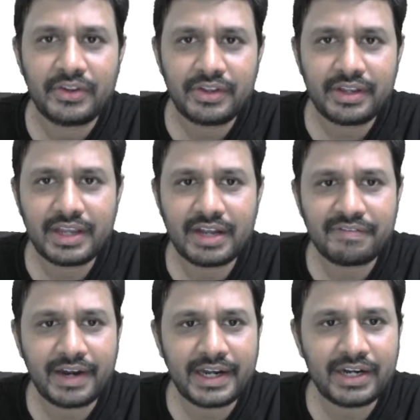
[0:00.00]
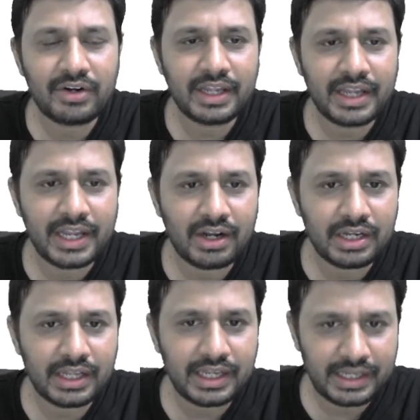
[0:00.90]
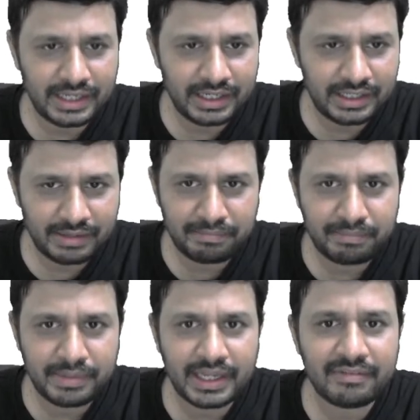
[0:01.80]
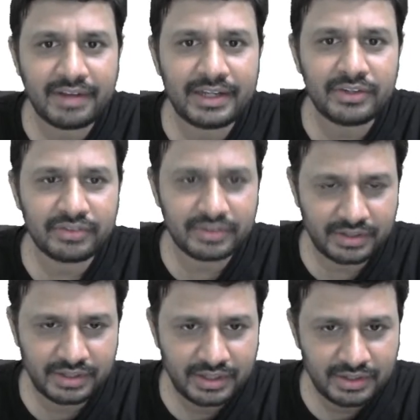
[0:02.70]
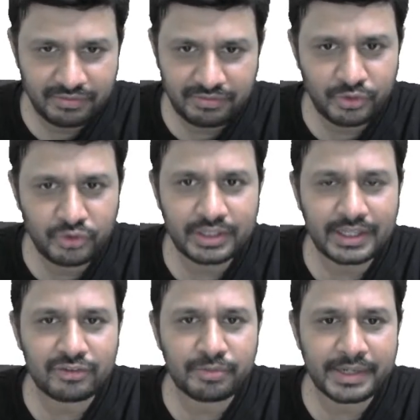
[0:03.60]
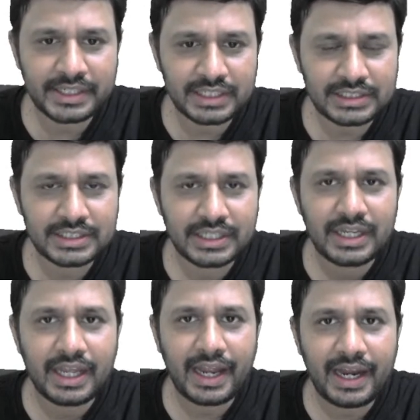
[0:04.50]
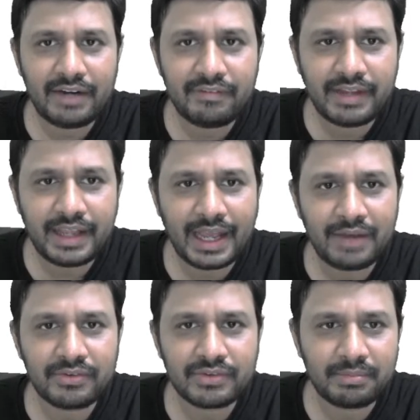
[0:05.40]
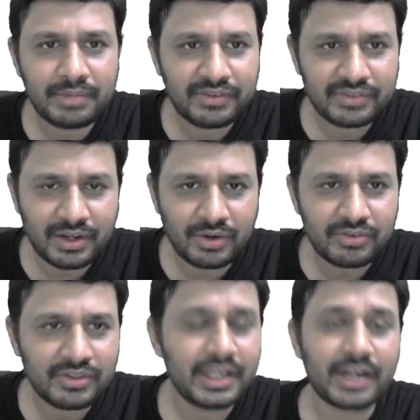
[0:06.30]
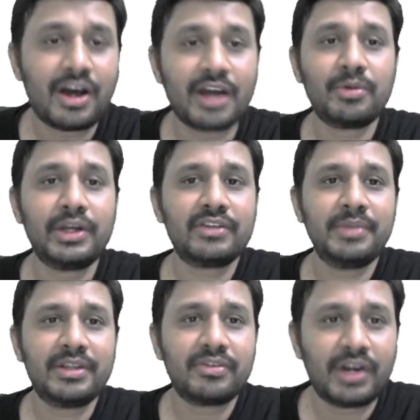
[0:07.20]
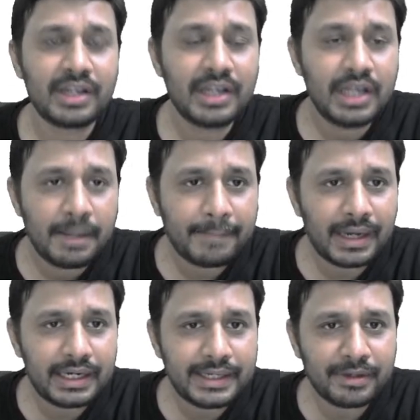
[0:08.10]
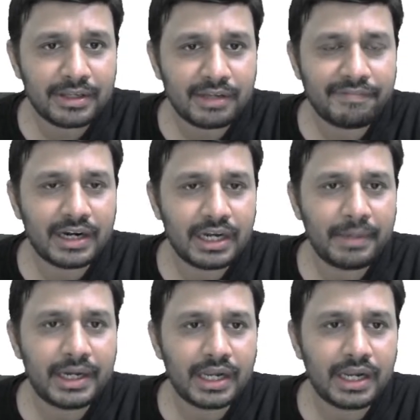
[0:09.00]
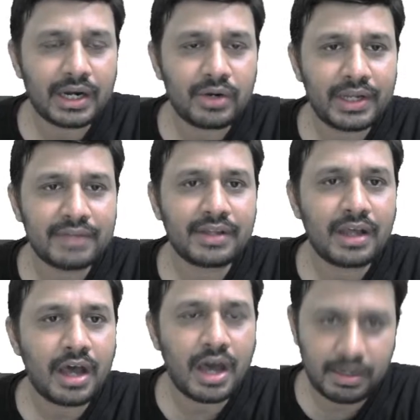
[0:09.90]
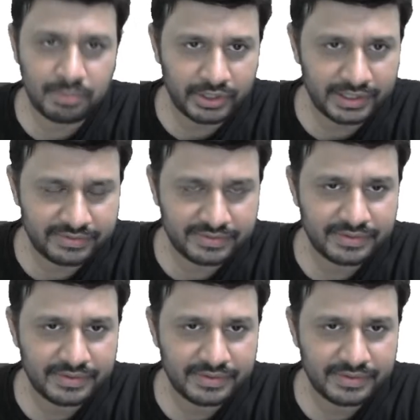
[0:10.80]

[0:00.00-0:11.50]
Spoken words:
You can find out A0, AN, BN values using the expressions, and we have some discounts. Here harmonics means what? Multiples of fundamental are known as harmonics.